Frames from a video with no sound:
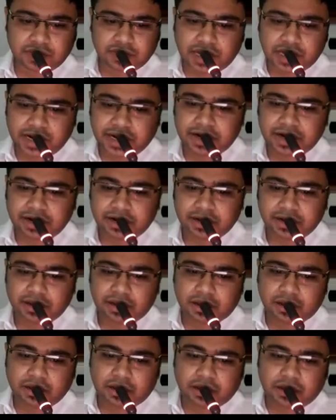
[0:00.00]
And
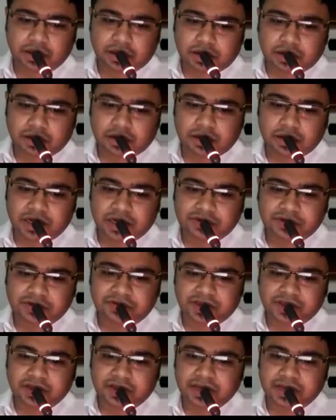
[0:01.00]
if
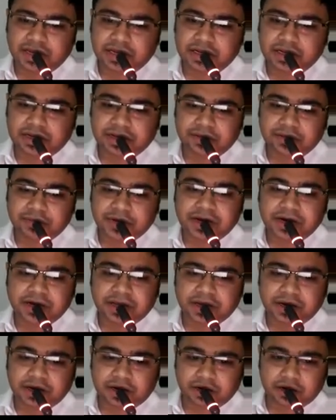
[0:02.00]
the increment
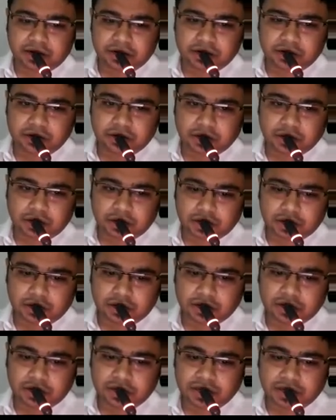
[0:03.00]

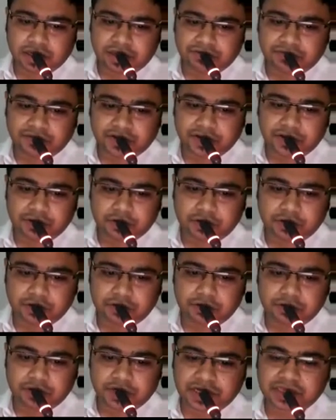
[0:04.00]

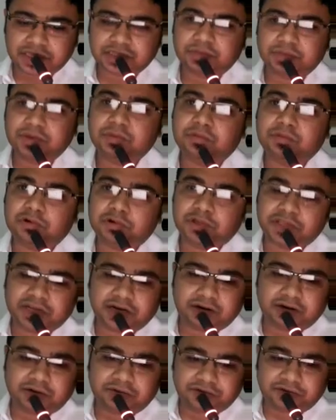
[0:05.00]
FiO2 has been more
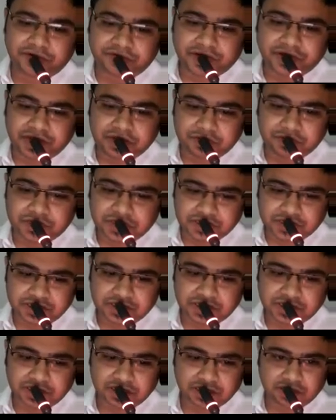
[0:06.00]
than
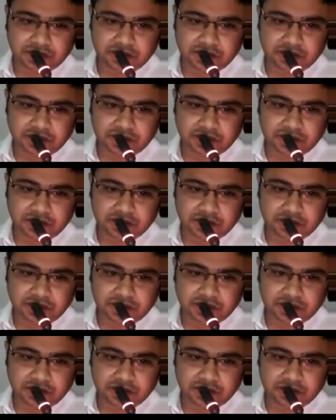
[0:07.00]
15%.